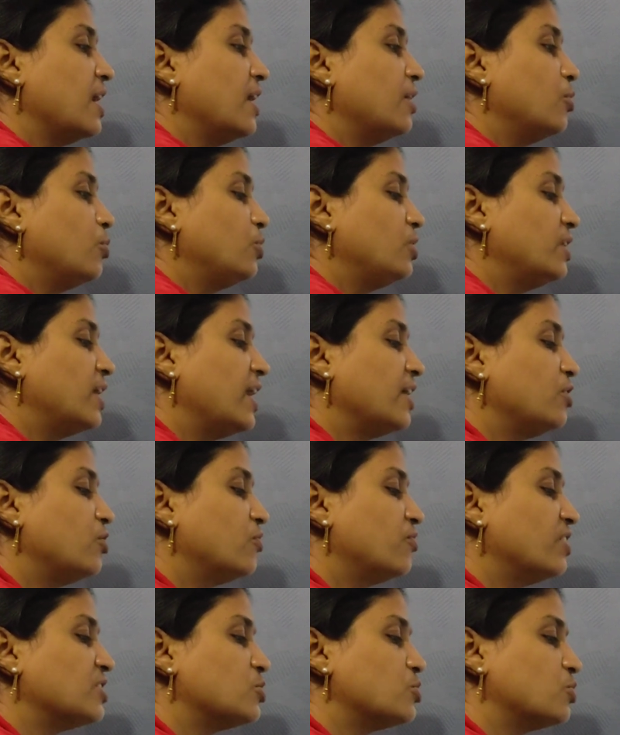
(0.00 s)
Rooted
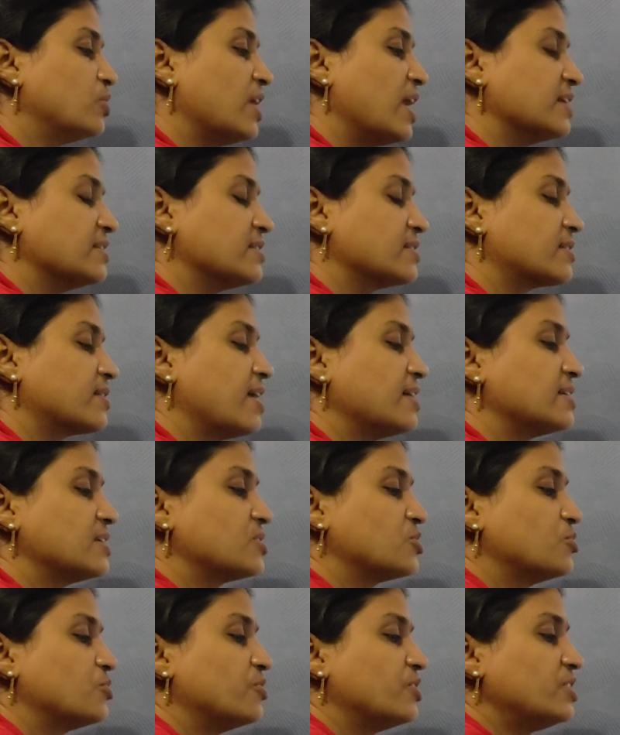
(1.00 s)
hydrophytes to grasses
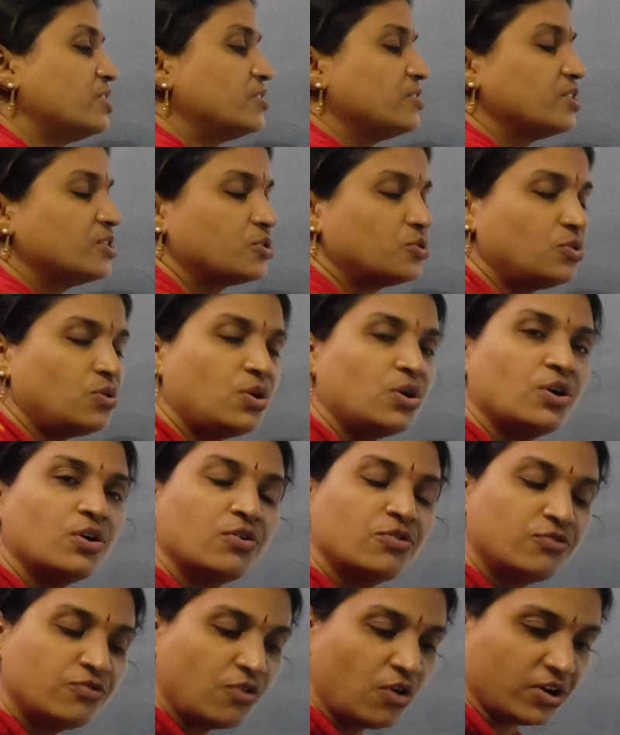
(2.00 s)
to trees to
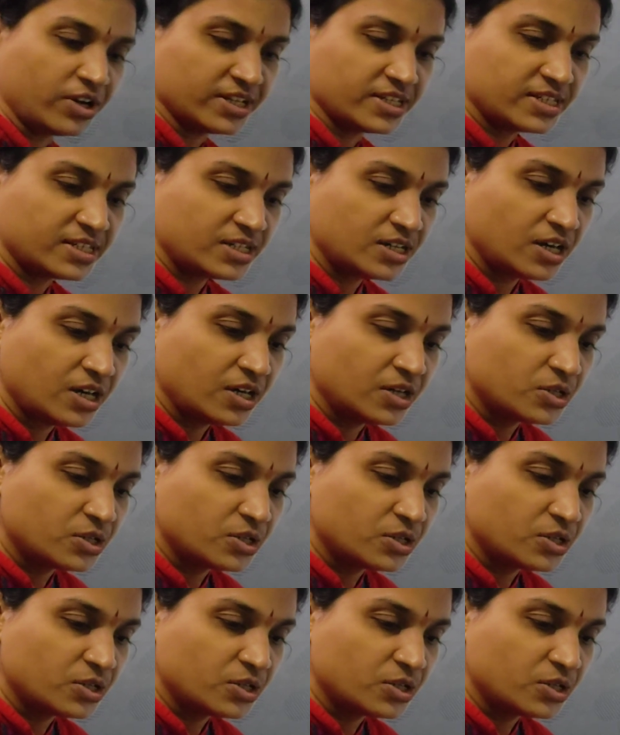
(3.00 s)
forest.